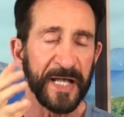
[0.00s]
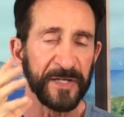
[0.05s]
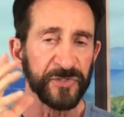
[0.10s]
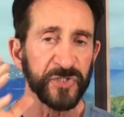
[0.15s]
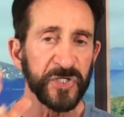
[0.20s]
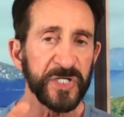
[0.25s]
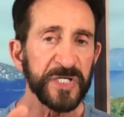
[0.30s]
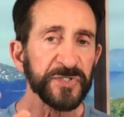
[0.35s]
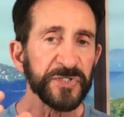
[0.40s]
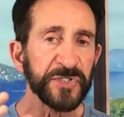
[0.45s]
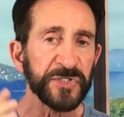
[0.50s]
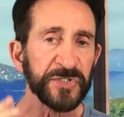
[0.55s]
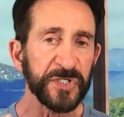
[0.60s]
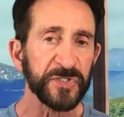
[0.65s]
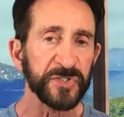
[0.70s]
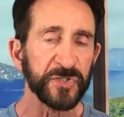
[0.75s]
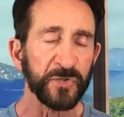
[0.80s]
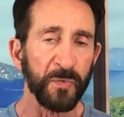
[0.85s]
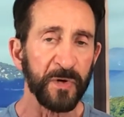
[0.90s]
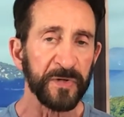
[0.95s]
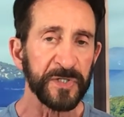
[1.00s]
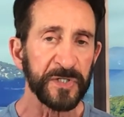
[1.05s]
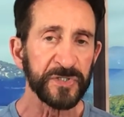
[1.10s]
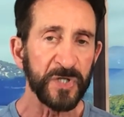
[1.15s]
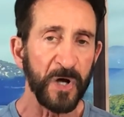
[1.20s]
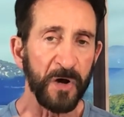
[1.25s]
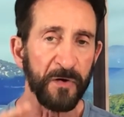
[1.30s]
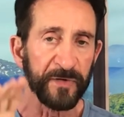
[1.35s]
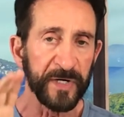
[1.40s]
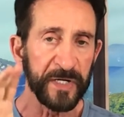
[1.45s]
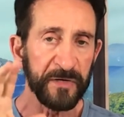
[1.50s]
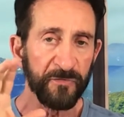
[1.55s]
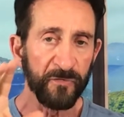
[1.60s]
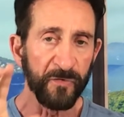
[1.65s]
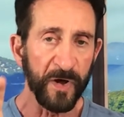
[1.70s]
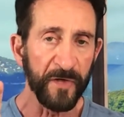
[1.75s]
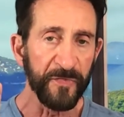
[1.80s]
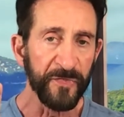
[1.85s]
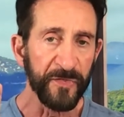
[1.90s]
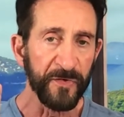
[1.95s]
And Jesus is the one that's already
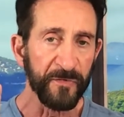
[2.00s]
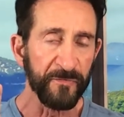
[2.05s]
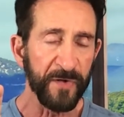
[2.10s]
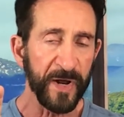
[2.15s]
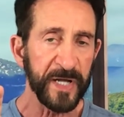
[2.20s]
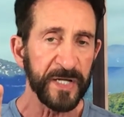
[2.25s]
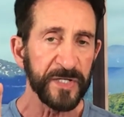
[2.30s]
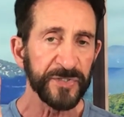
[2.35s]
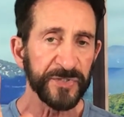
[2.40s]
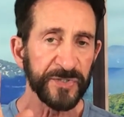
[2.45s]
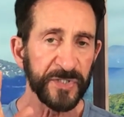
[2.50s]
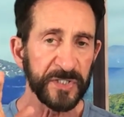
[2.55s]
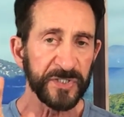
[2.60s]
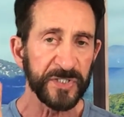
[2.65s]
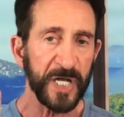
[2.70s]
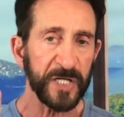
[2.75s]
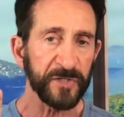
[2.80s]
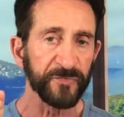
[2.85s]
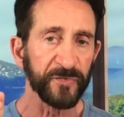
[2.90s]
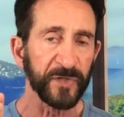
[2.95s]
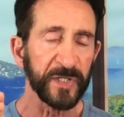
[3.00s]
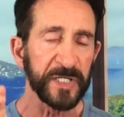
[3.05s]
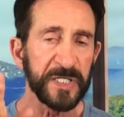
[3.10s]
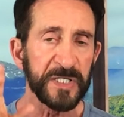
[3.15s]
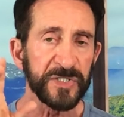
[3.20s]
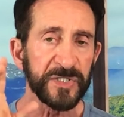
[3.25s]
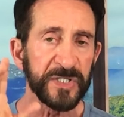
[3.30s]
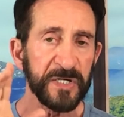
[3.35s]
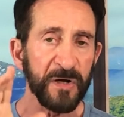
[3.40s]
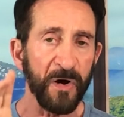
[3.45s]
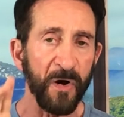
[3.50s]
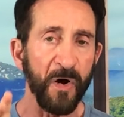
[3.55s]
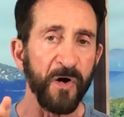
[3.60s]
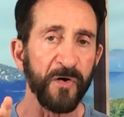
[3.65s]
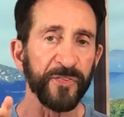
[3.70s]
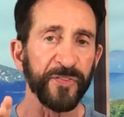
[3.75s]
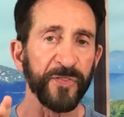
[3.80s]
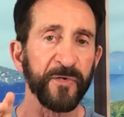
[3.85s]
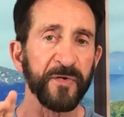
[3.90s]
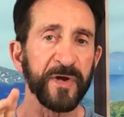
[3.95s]
run the race successfully. He's the
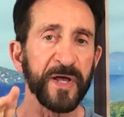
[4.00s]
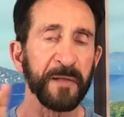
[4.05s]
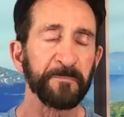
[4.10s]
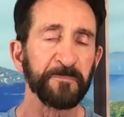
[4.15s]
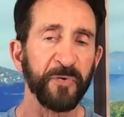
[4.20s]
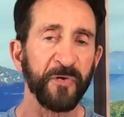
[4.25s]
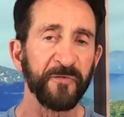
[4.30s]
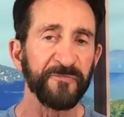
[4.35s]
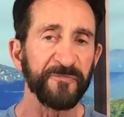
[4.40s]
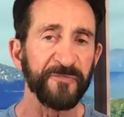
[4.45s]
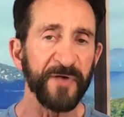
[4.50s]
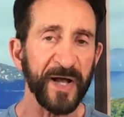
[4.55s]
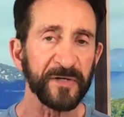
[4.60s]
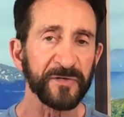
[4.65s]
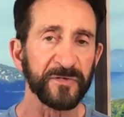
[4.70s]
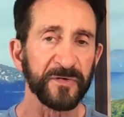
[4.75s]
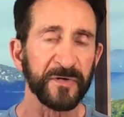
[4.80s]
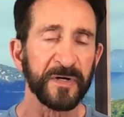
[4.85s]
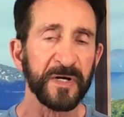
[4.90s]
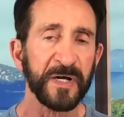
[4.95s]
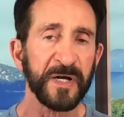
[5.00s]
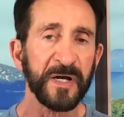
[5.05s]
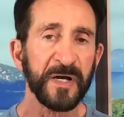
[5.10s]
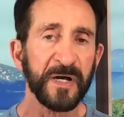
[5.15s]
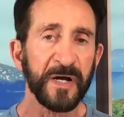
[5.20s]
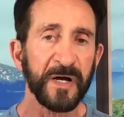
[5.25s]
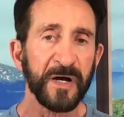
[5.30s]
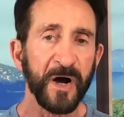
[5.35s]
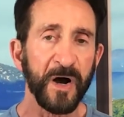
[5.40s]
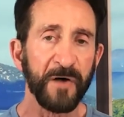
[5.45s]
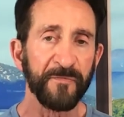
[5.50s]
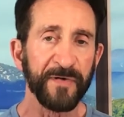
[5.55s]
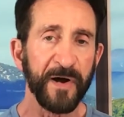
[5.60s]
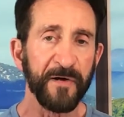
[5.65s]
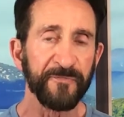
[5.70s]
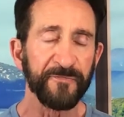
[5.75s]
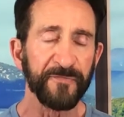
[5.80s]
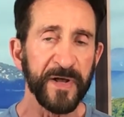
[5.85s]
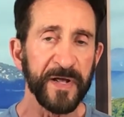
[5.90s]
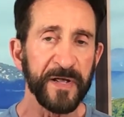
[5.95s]
author and perfecter of
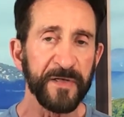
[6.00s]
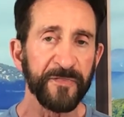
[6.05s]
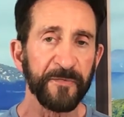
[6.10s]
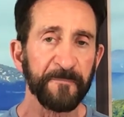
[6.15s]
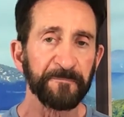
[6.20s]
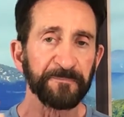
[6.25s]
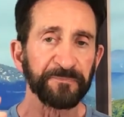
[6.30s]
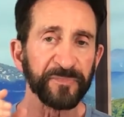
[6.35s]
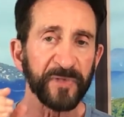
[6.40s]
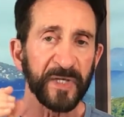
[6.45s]
our faith.